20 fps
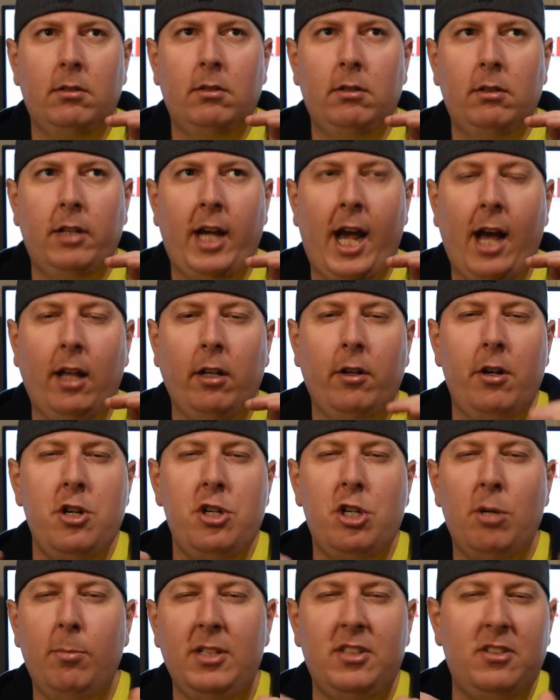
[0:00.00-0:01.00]
calories
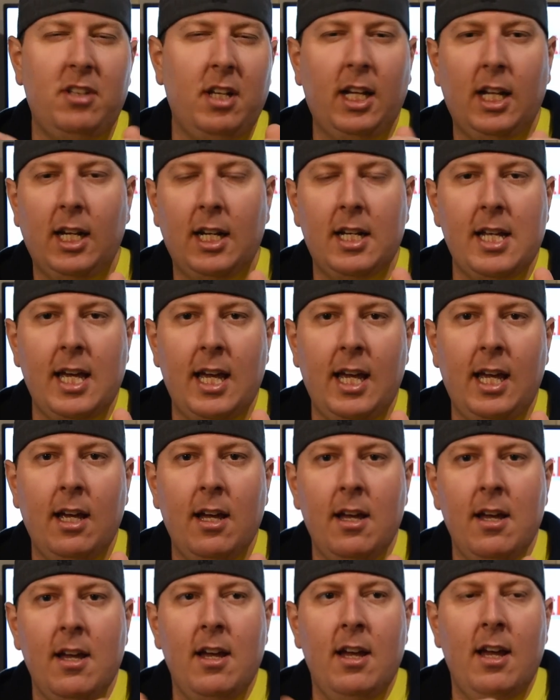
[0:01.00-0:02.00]
should be sitting in a day.
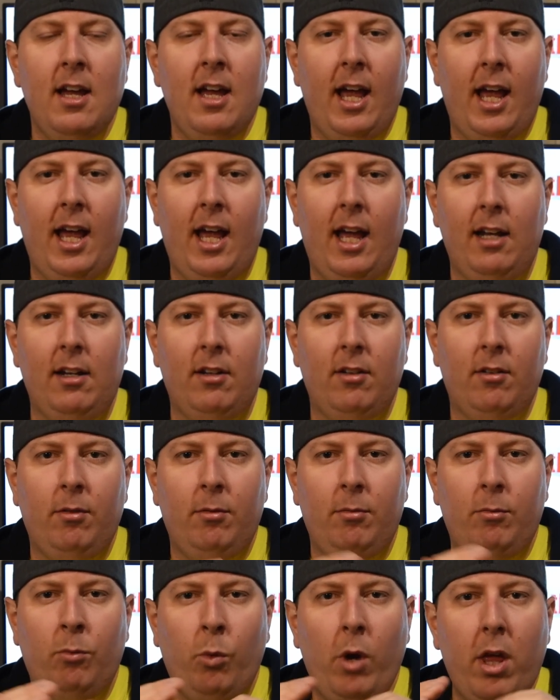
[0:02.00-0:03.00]
And
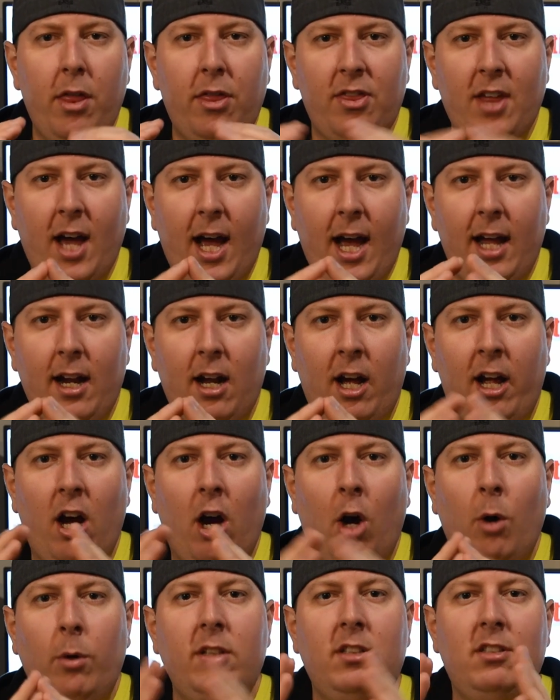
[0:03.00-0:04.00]
with that, I
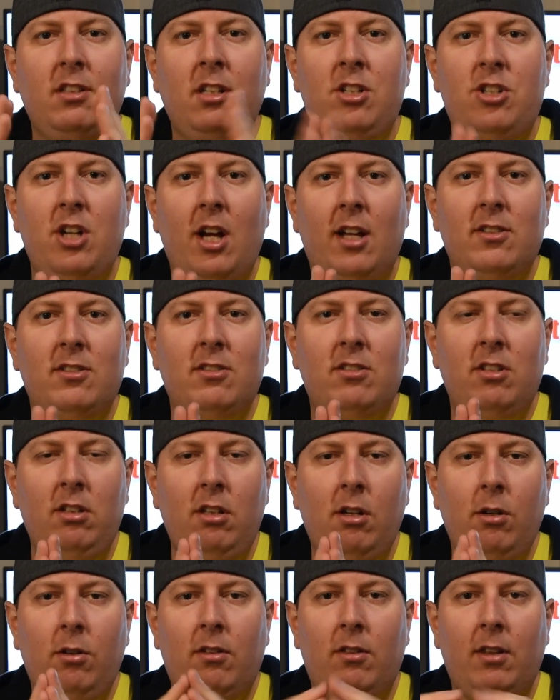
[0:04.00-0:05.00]
always suggest to
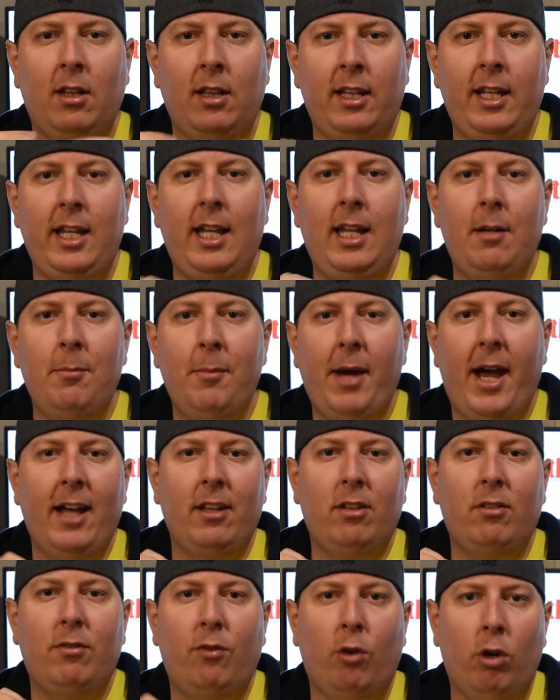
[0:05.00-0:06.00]
use the lean
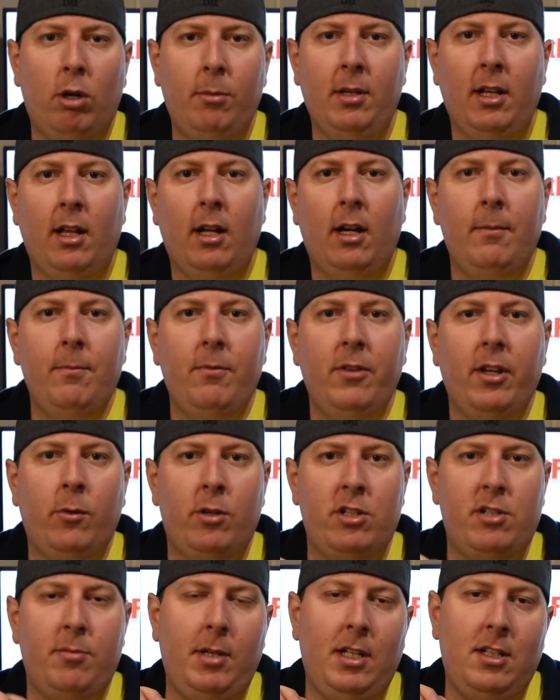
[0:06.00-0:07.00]
mass formula,
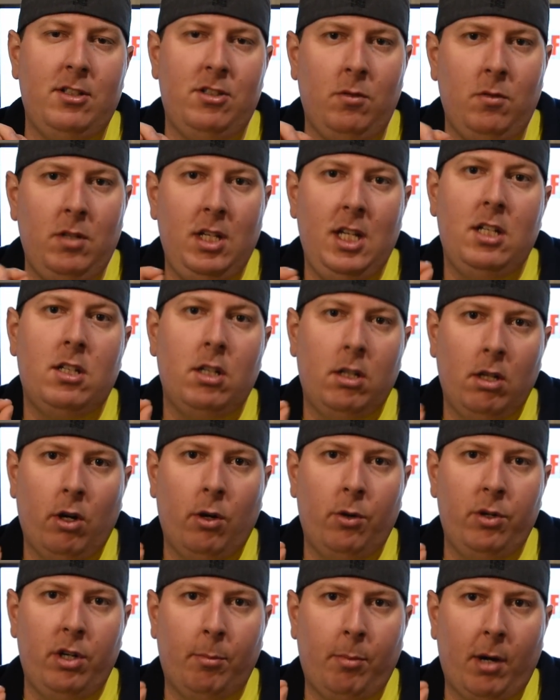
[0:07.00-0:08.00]
which means you need to
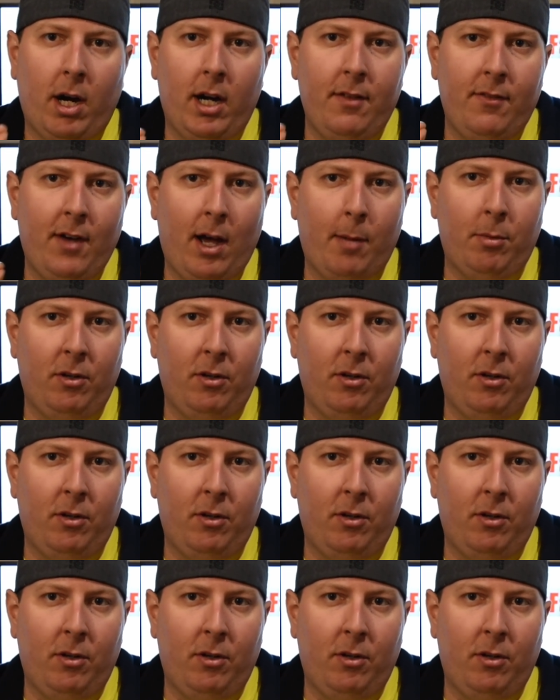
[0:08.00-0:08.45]
know your body fat